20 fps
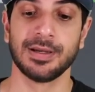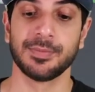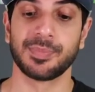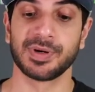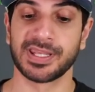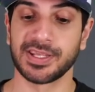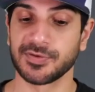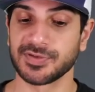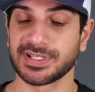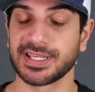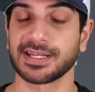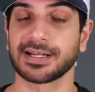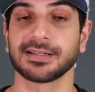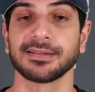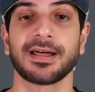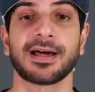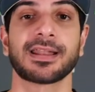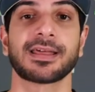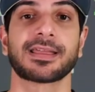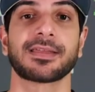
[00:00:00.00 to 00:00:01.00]
But he was getting a
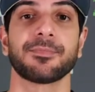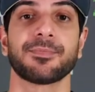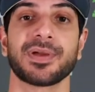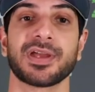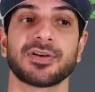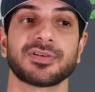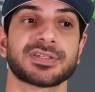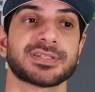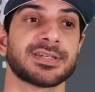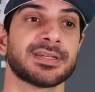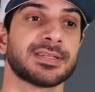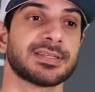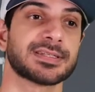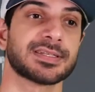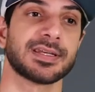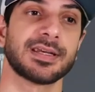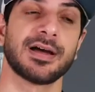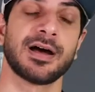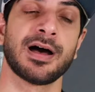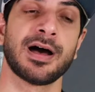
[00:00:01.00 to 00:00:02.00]
lot of
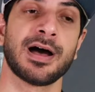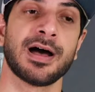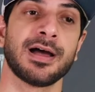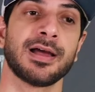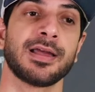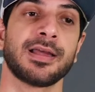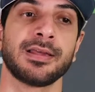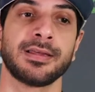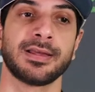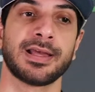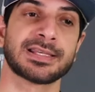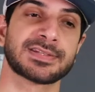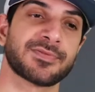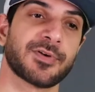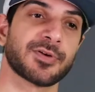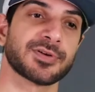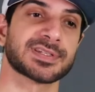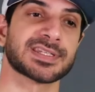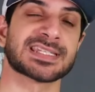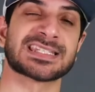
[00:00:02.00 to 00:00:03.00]
comparisons as
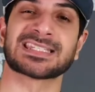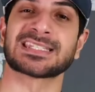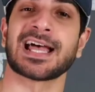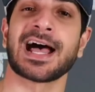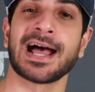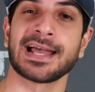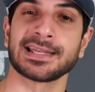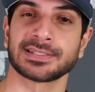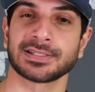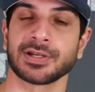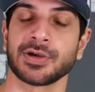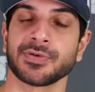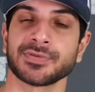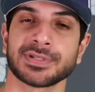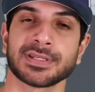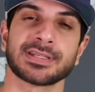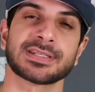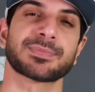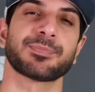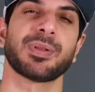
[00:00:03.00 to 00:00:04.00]
far as his size
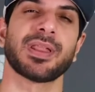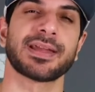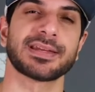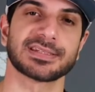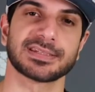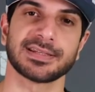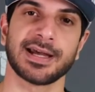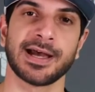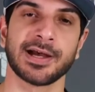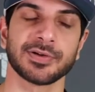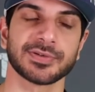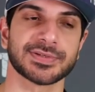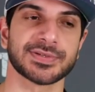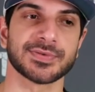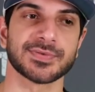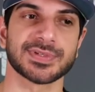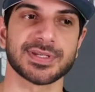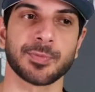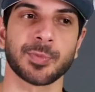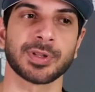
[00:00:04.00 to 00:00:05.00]
goes and his playing style
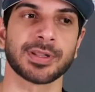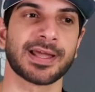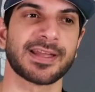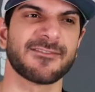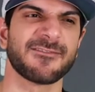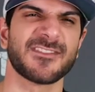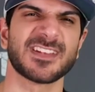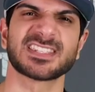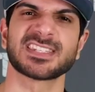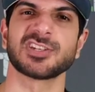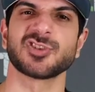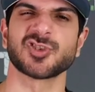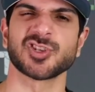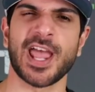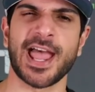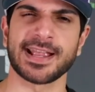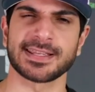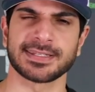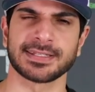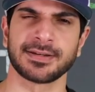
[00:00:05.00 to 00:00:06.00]
to someone like Vincent
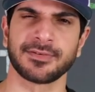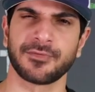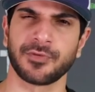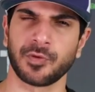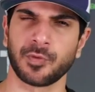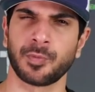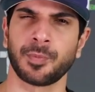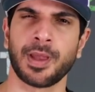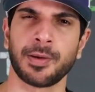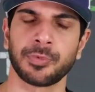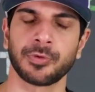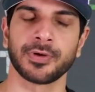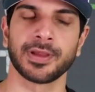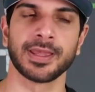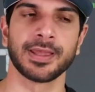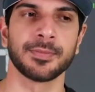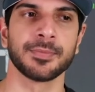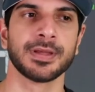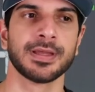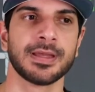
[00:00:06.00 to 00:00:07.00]
Jackson, if you remember
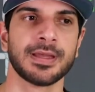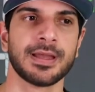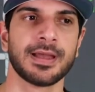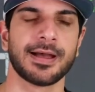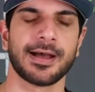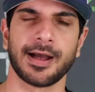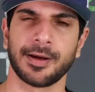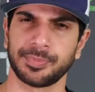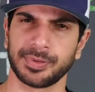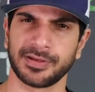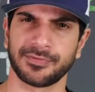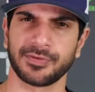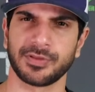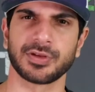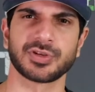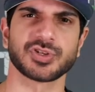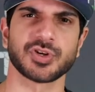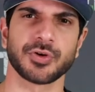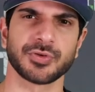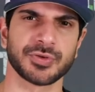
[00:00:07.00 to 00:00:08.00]
him, played for
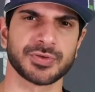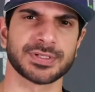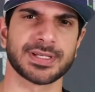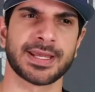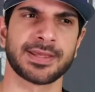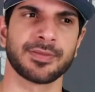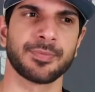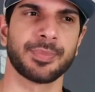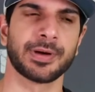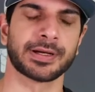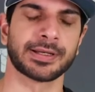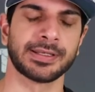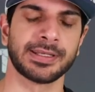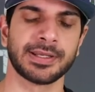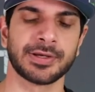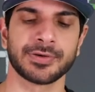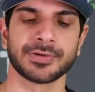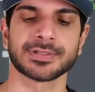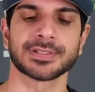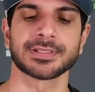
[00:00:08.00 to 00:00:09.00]
the Chargers and the
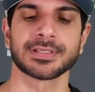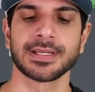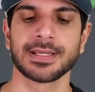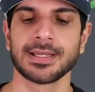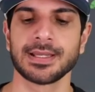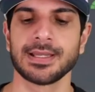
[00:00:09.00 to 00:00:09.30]
Buccaneers.